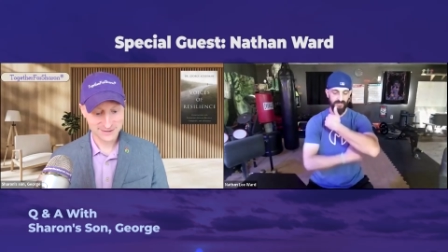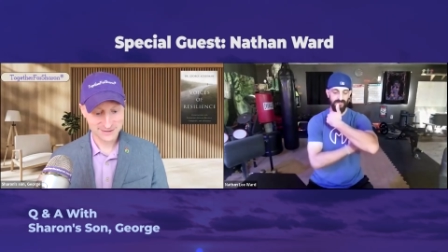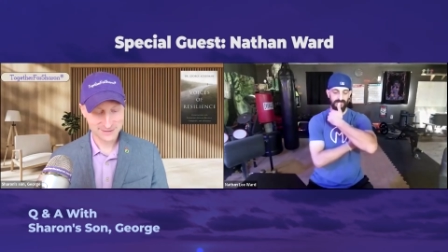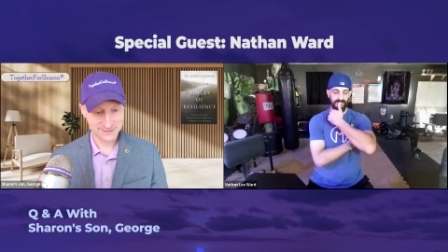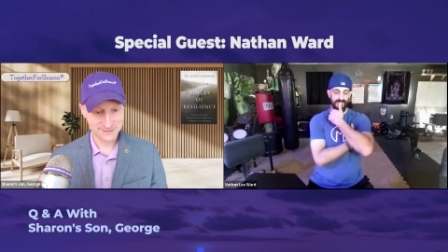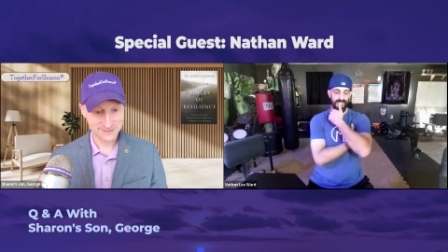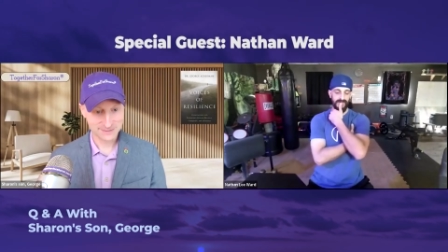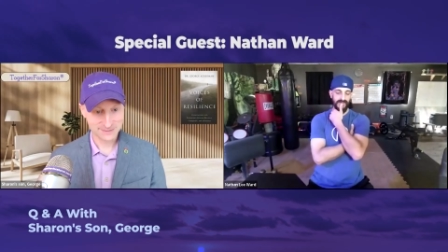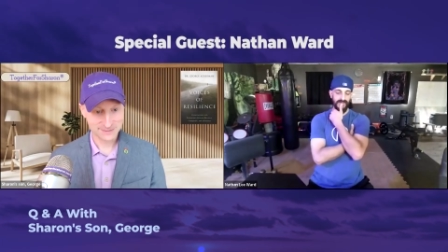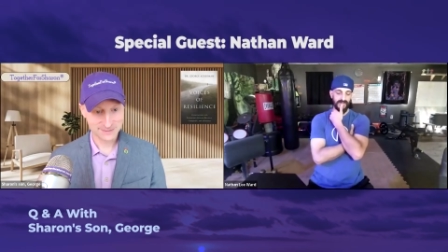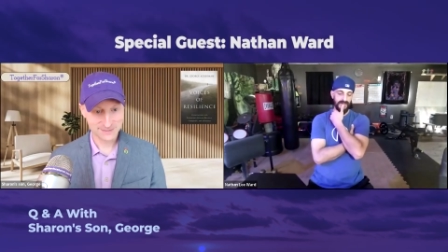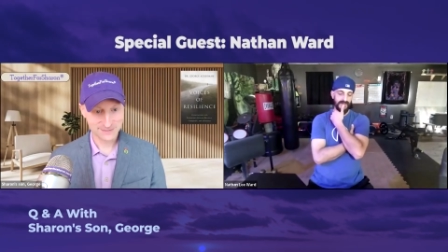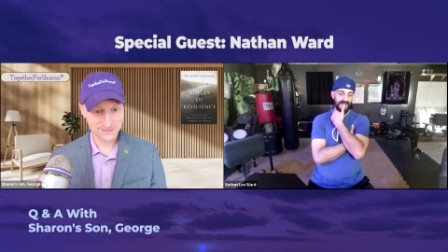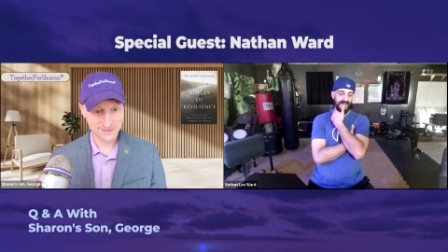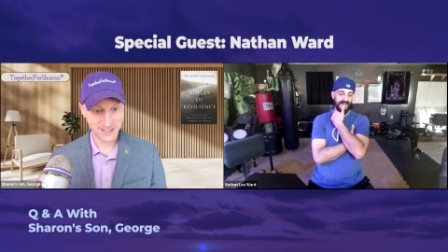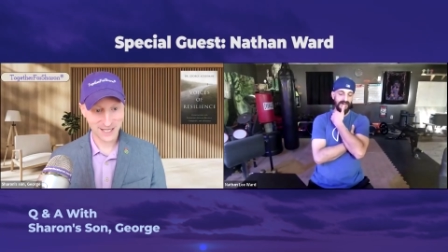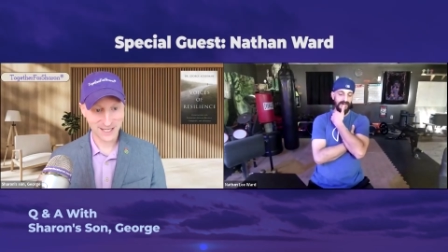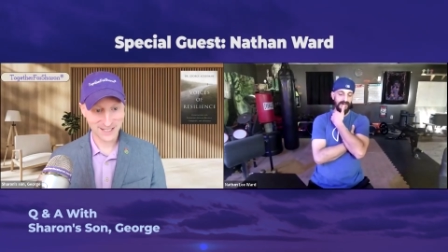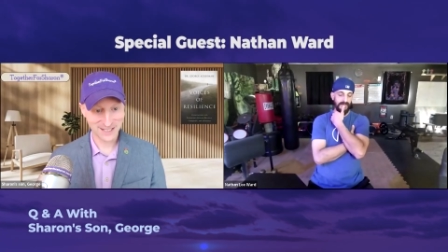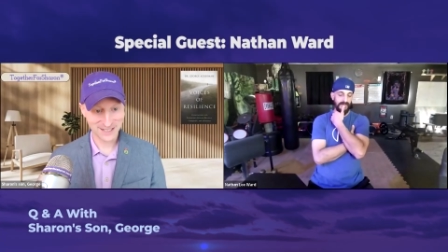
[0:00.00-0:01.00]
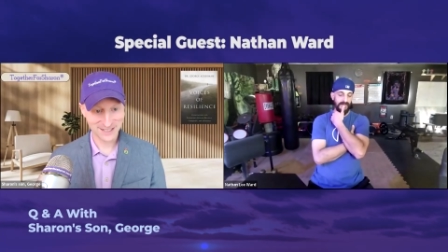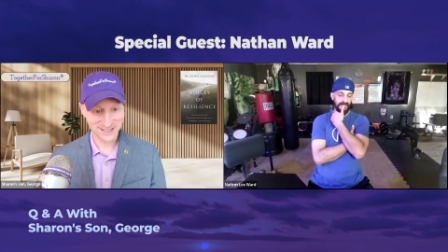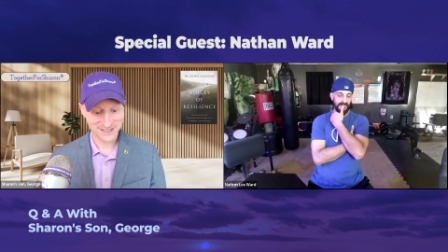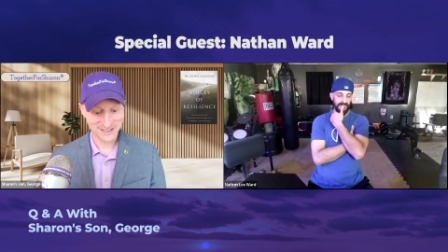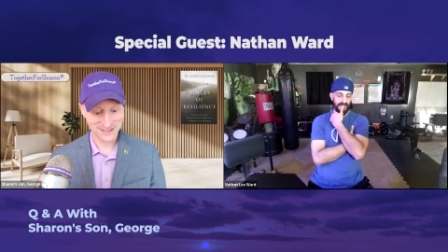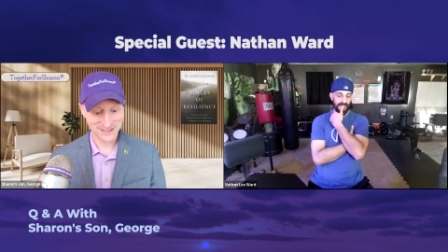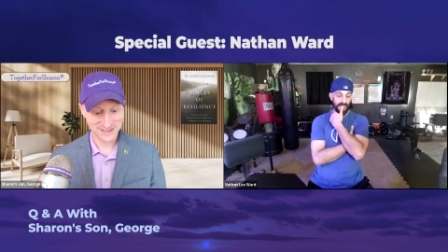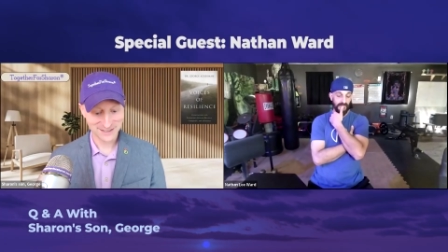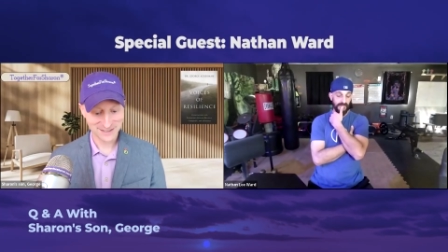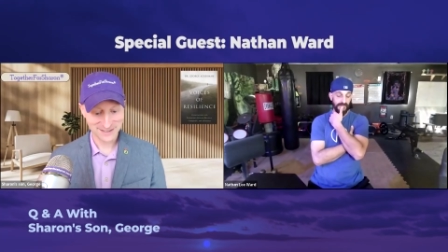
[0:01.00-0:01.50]
Whew.
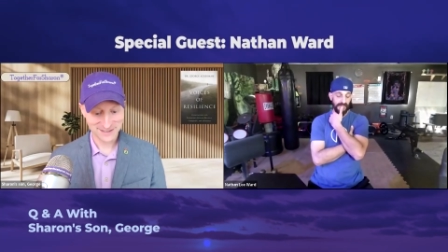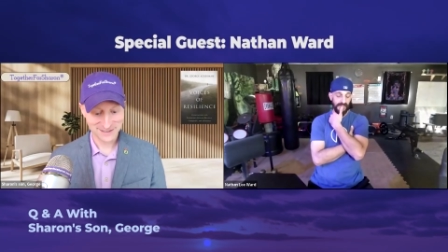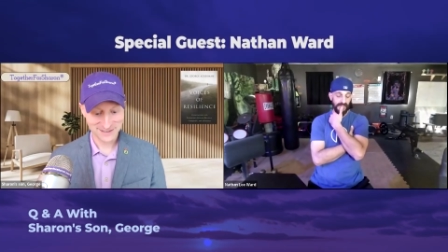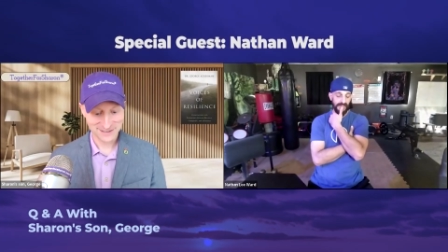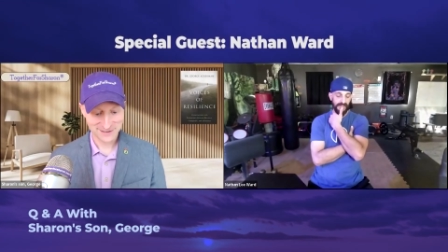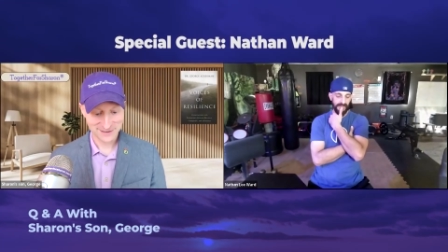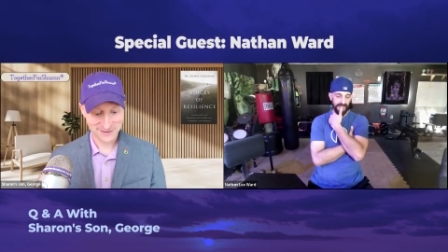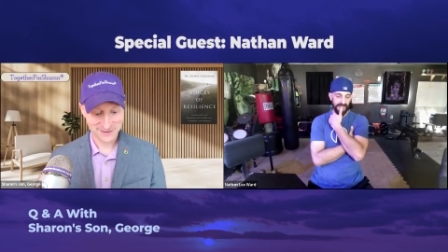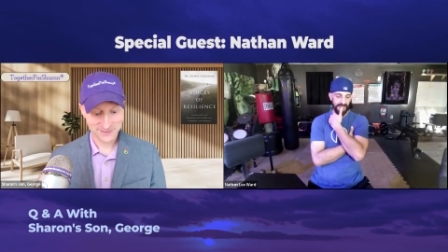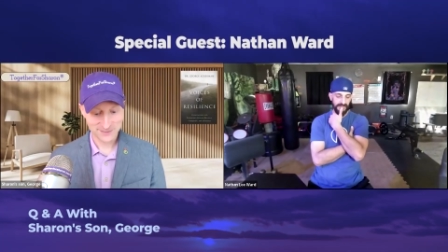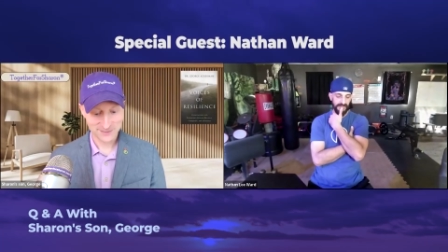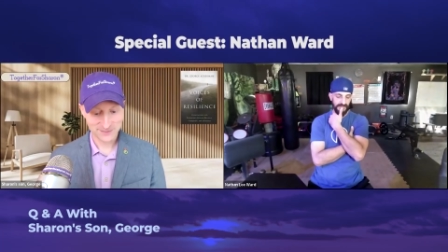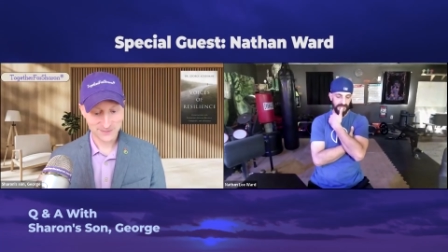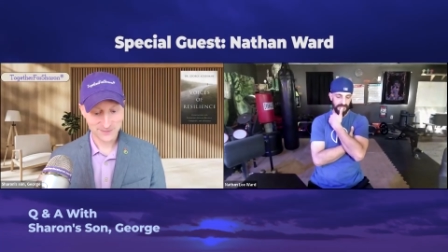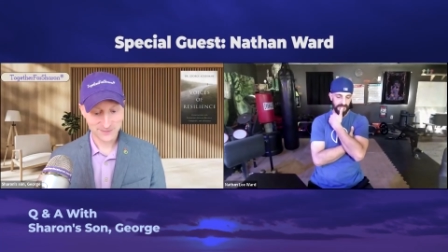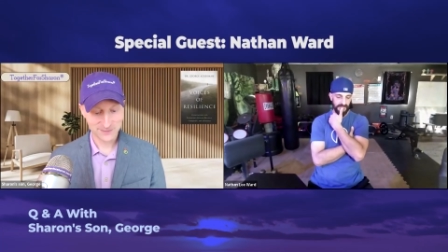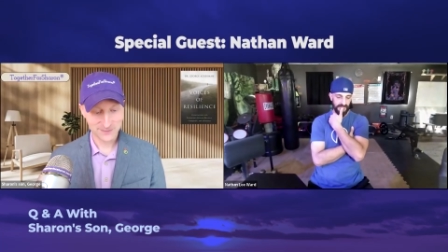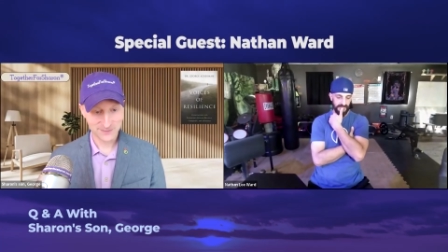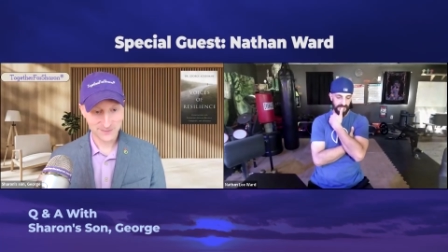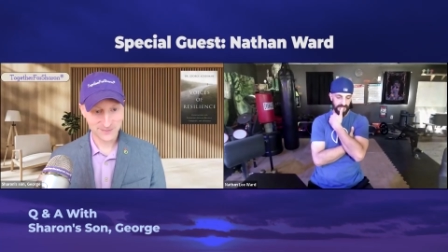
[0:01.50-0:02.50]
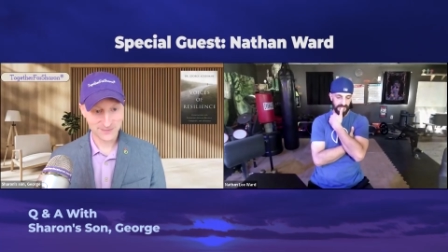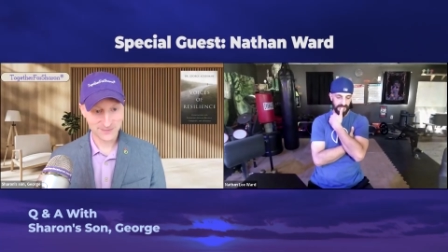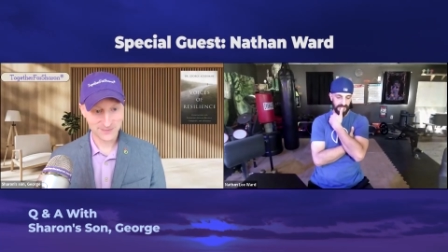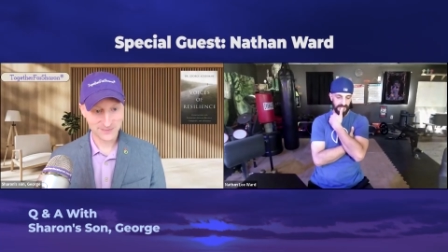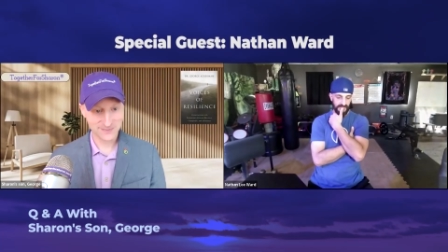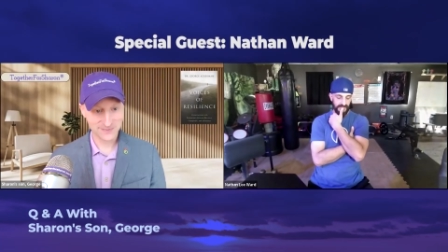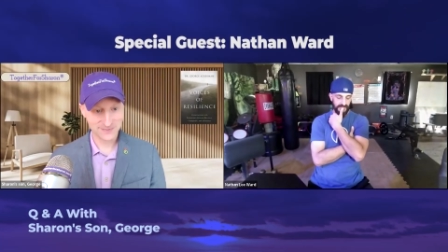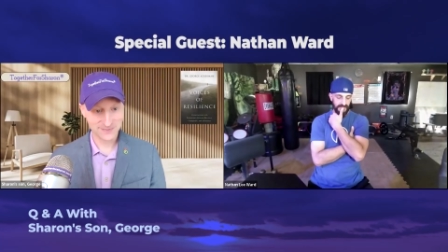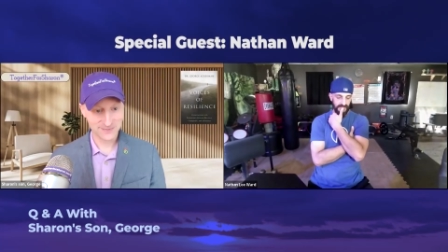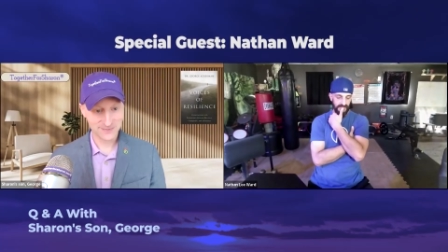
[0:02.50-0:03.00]
Relentless,
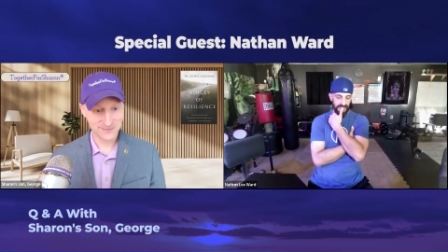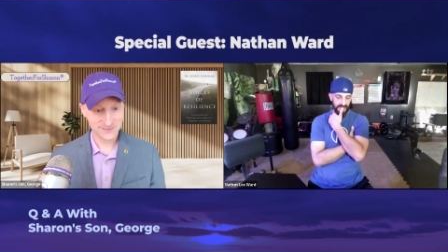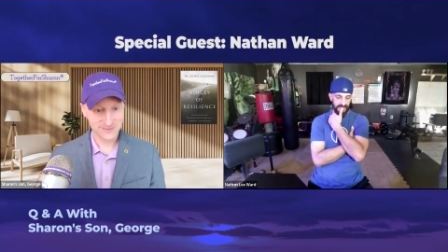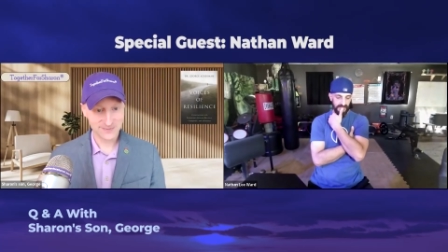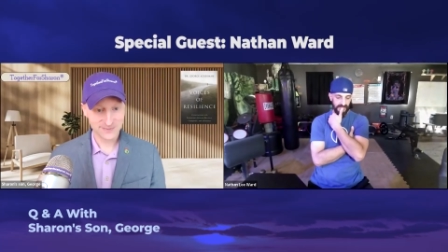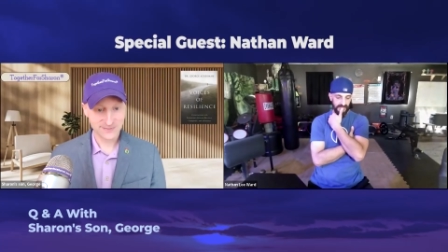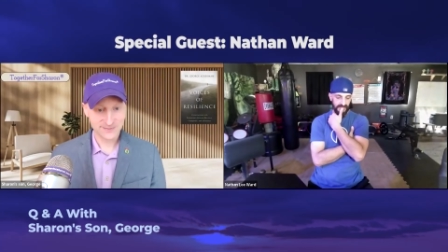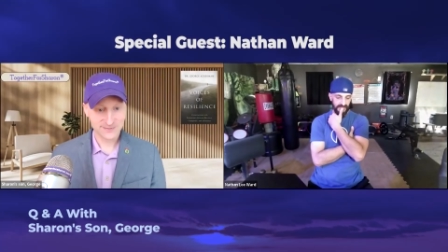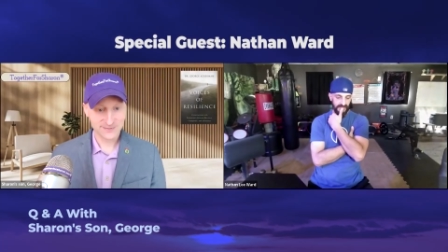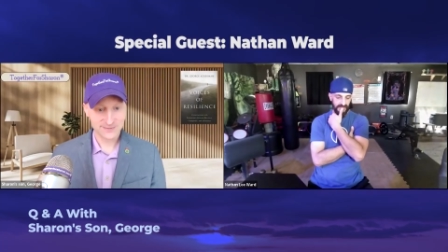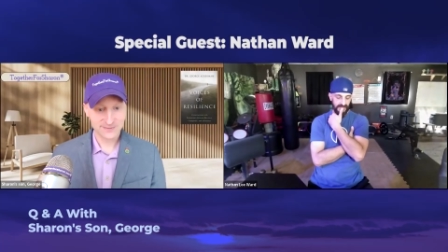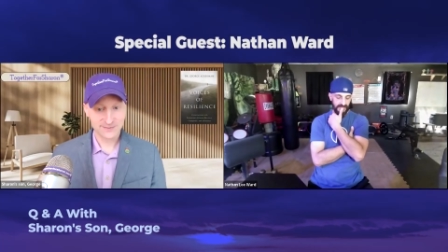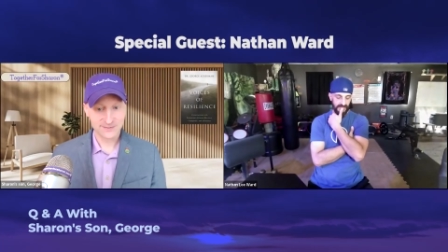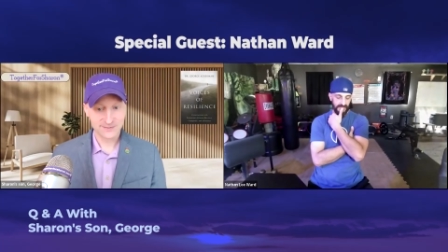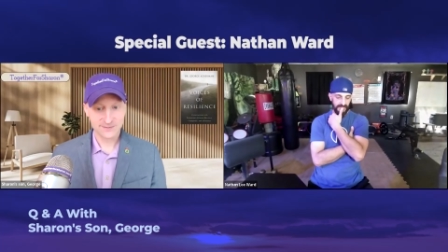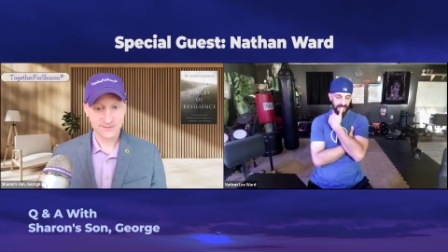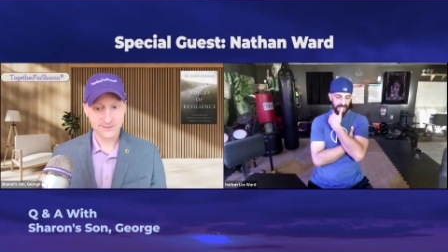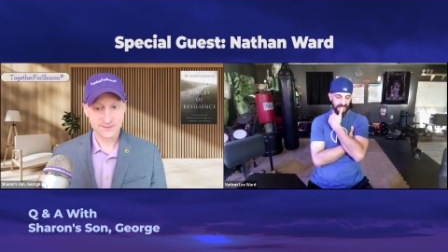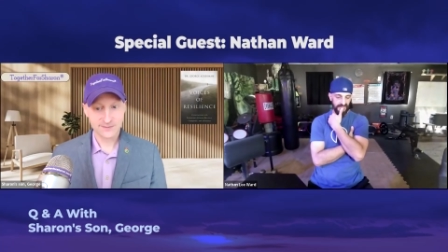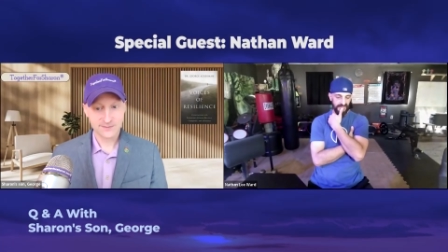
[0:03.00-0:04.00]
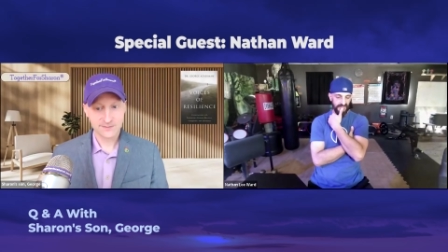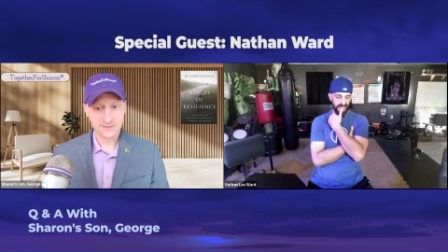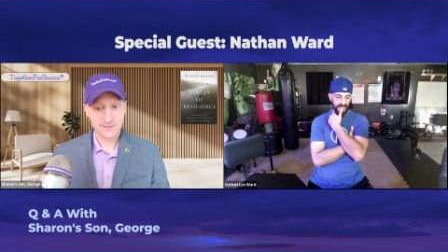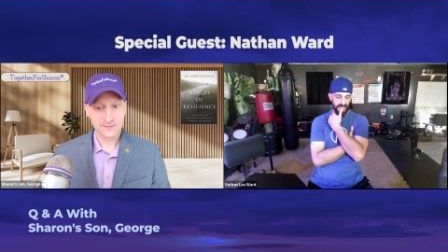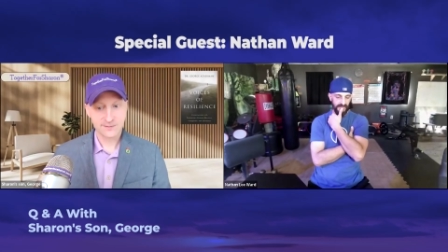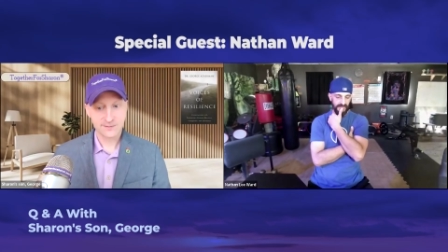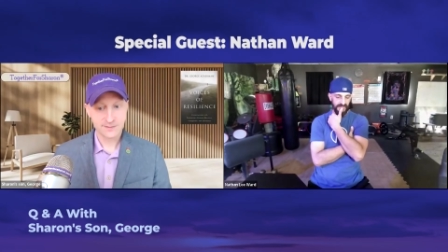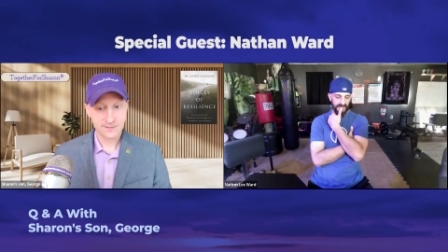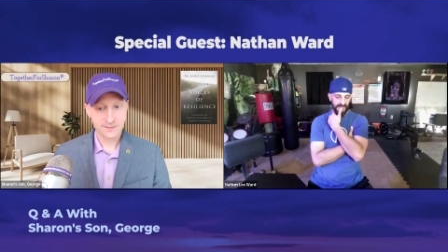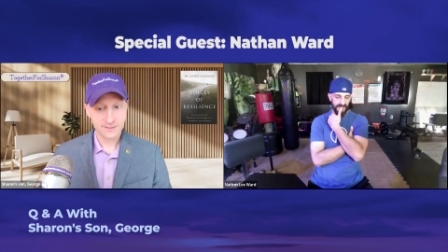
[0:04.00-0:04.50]

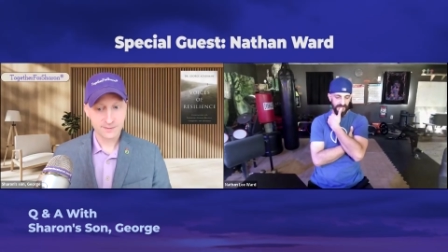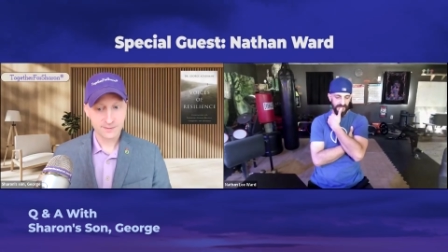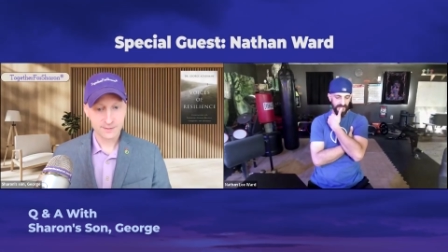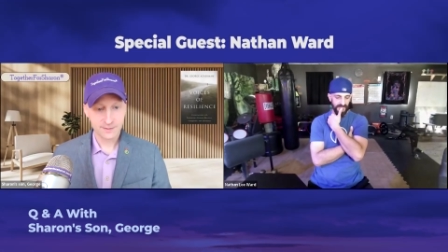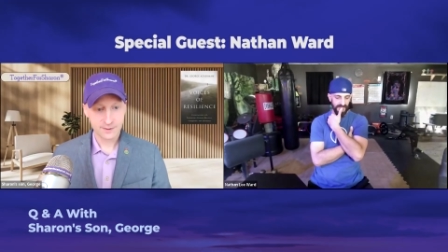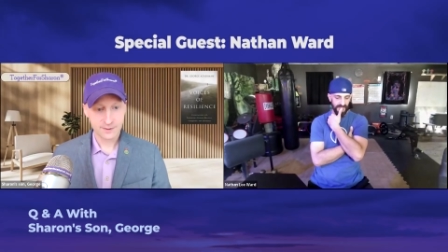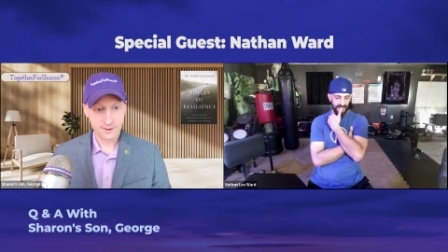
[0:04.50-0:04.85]
determined,